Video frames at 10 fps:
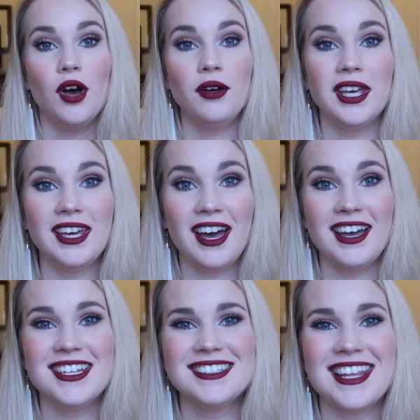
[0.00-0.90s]
Okay
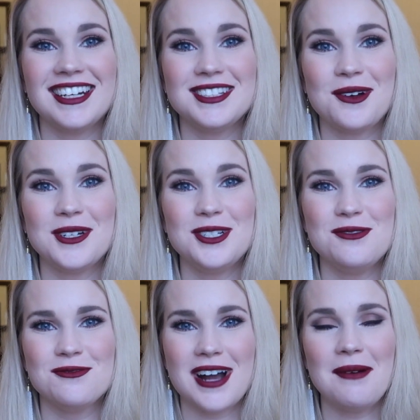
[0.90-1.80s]
guys, that is going
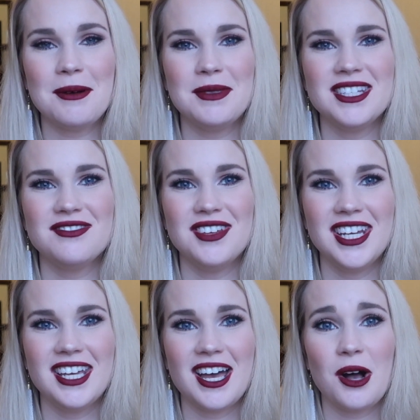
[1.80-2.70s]
to wrap up this
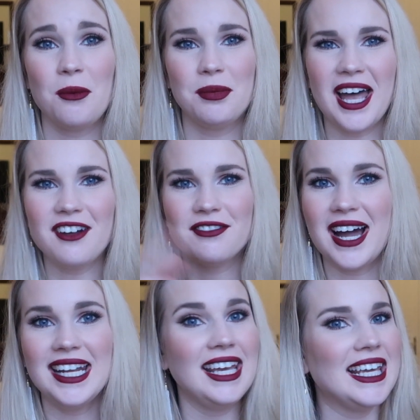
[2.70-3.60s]
video. Black
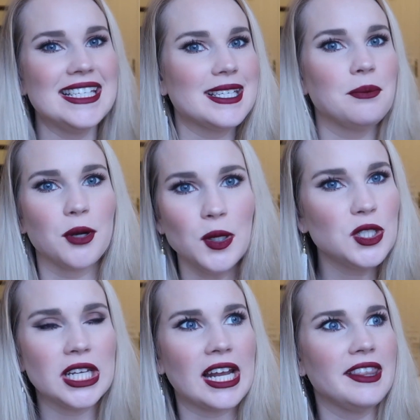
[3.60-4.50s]
Friday is approaching.